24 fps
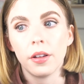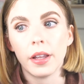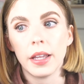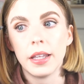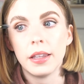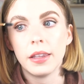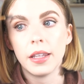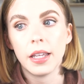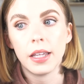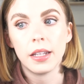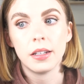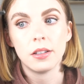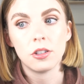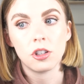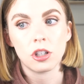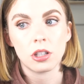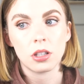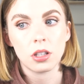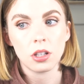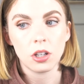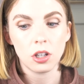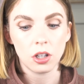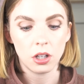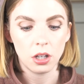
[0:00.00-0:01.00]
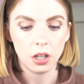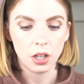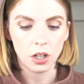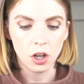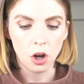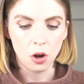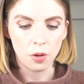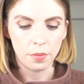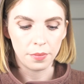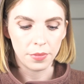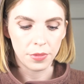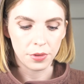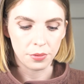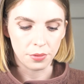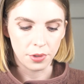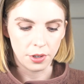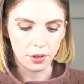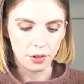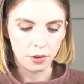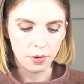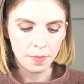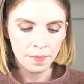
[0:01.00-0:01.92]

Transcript: and then just comb through.